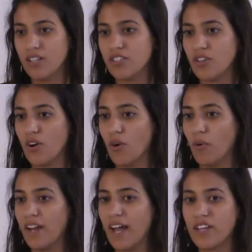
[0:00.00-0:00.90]
So
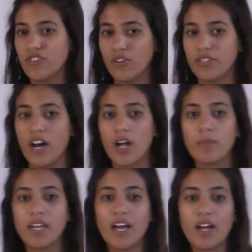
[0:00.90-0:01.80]
when I joined the
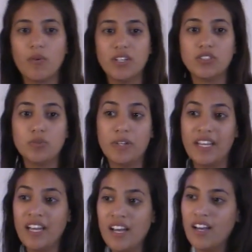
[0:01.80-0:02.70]
army, I went to
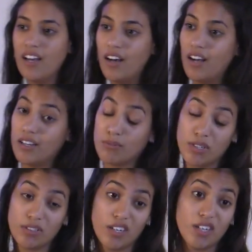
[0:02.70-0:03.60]
be, uh,
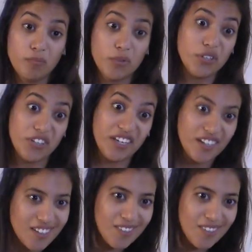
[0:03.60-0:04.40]
well, a computer geek,